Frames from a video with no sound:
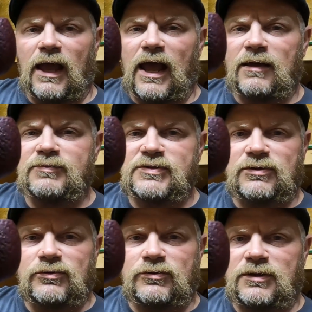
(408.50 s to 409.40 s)

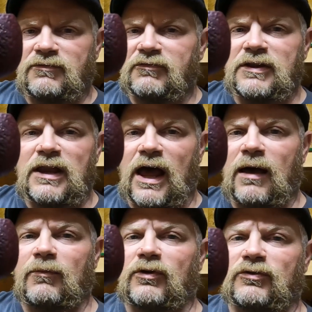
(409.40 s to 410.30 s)
Absolutely
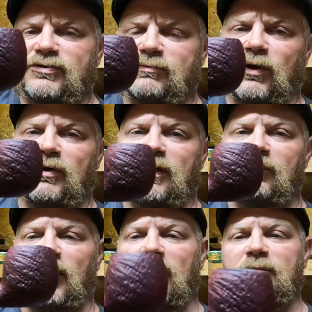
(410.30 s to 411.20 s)
phenomenal smoking
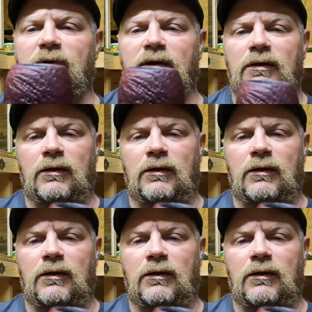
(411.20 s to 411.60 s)
pipe.